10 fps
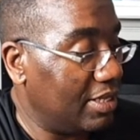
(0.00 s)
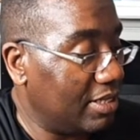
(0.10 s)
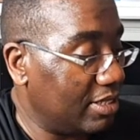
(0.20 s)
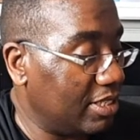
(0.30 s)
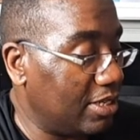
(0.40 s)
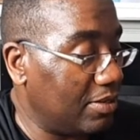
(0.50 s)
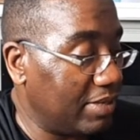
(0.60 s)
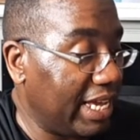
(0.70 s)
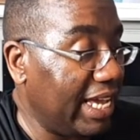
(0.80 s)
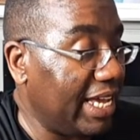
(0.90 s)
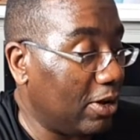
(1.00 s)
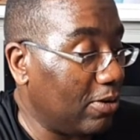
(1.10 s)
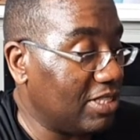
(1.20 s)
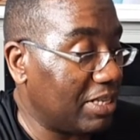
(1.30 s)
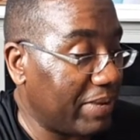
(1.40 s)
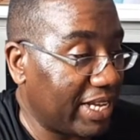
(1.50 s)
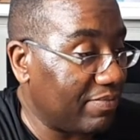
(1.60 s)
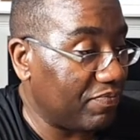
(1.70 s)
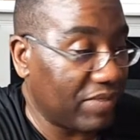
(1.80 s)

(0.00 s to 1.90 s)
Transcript: So yeah, it holds up. I can.